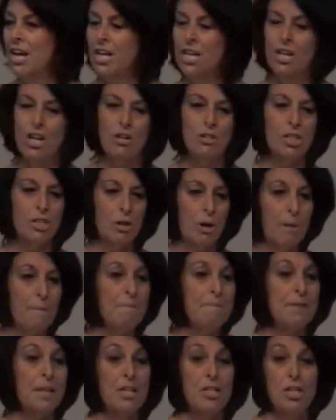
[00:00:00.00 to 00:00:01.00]
You know, so
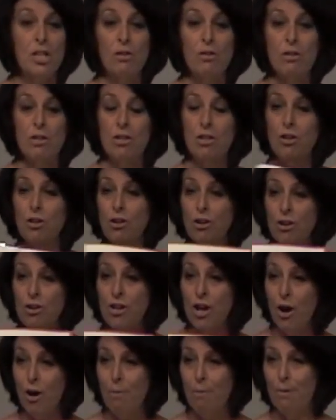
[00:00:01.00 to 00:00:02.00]

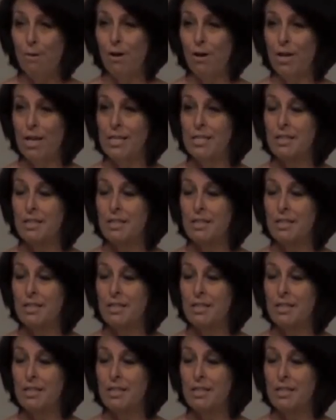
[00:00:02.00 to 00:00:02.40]
your notebook